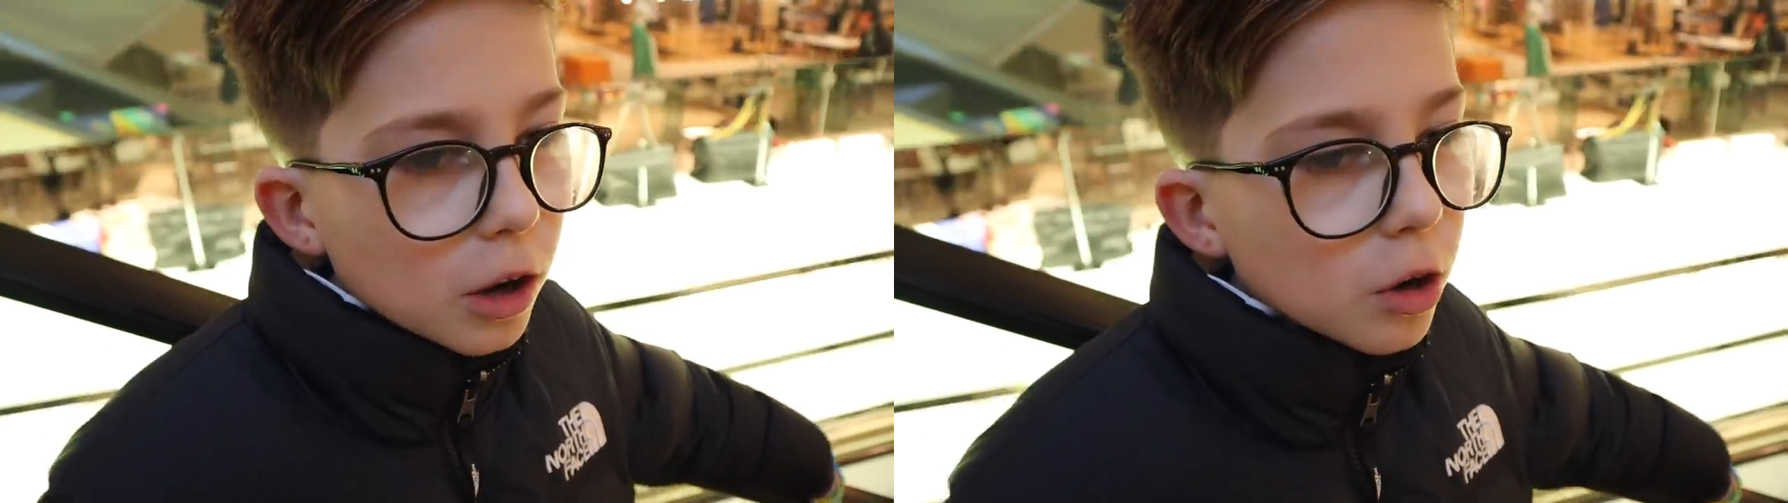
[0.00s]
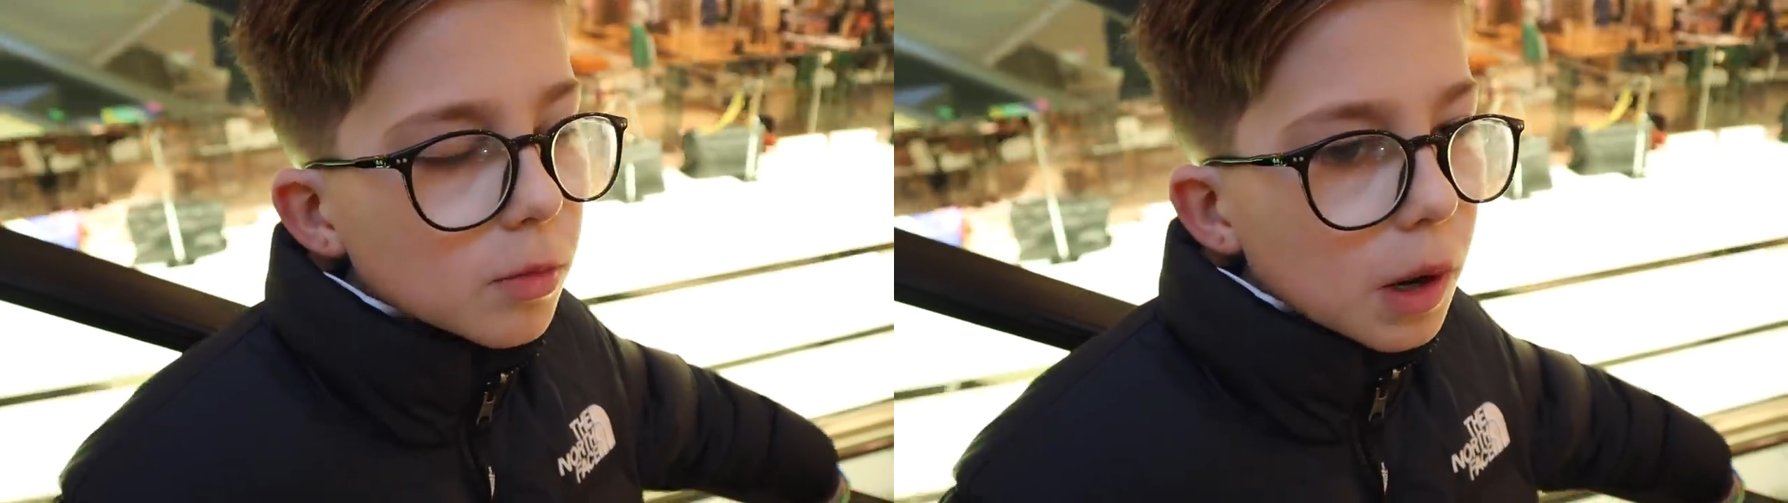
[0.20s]

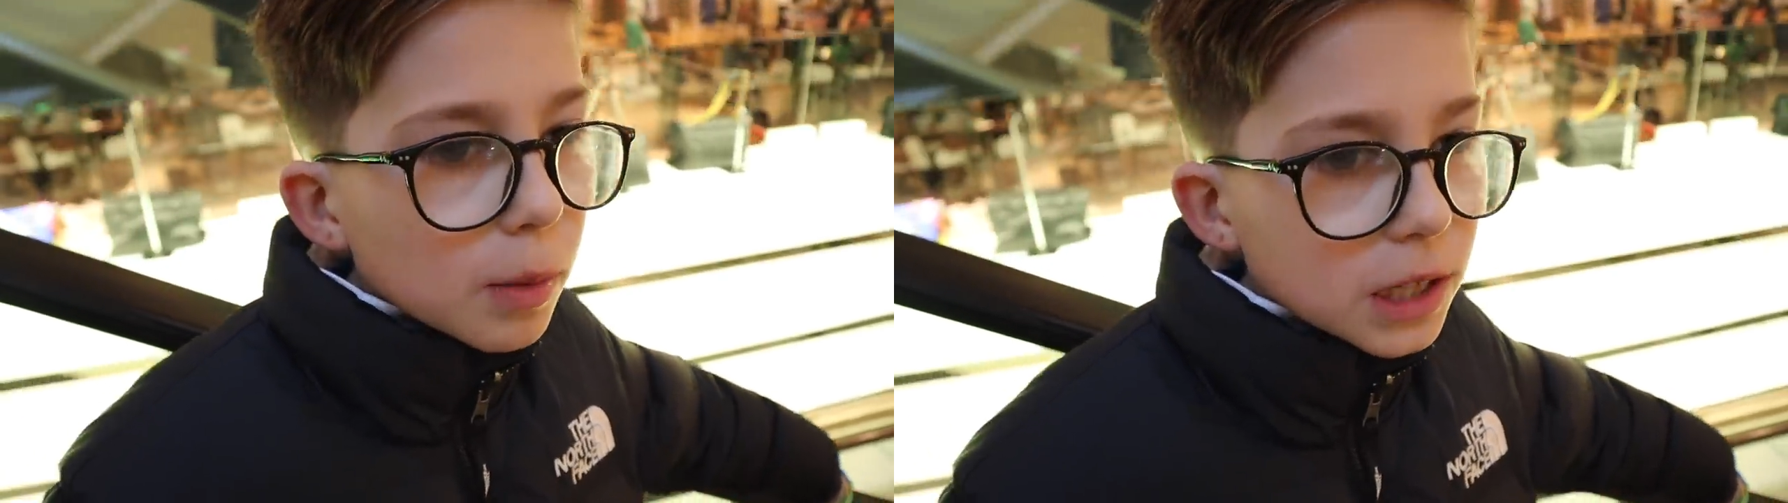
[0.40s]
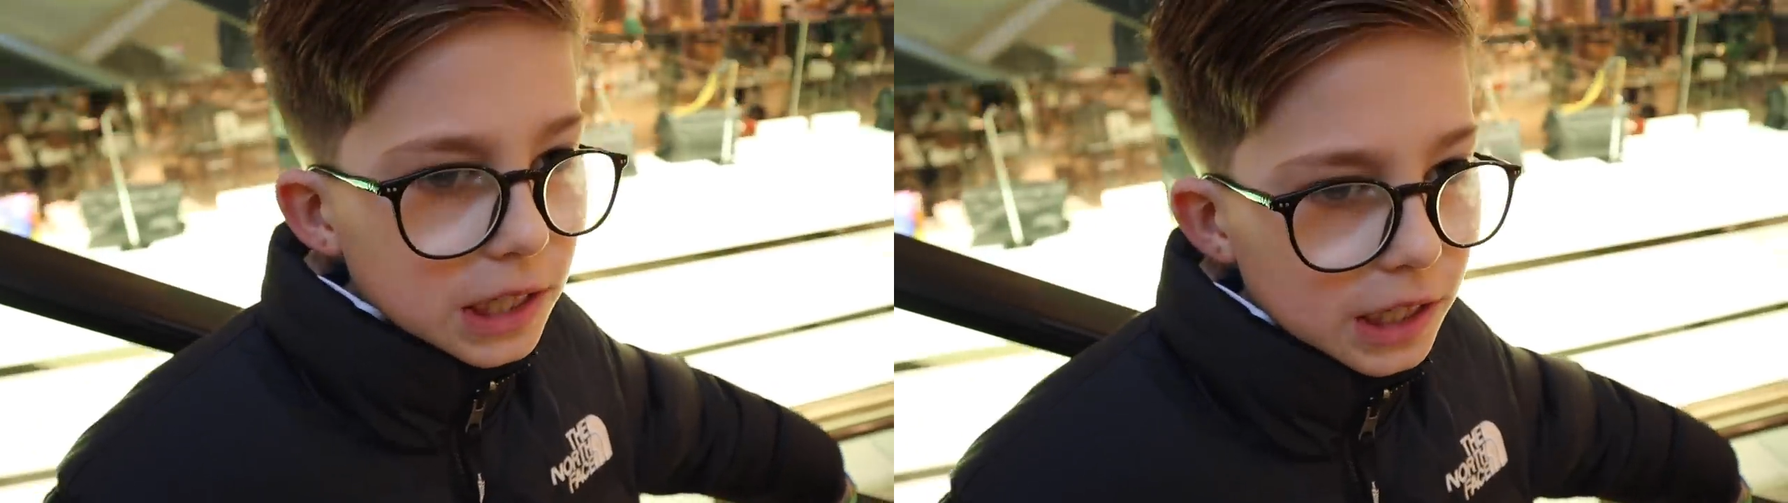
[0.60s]
who am I
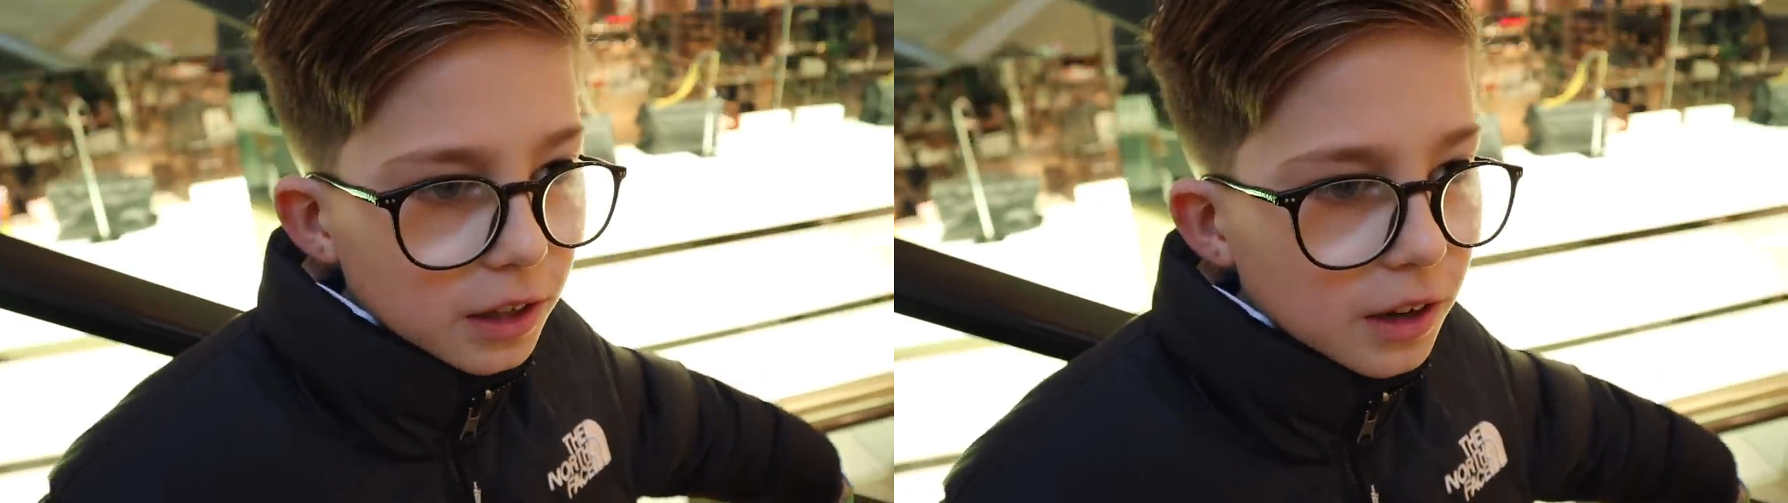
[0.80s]
missing?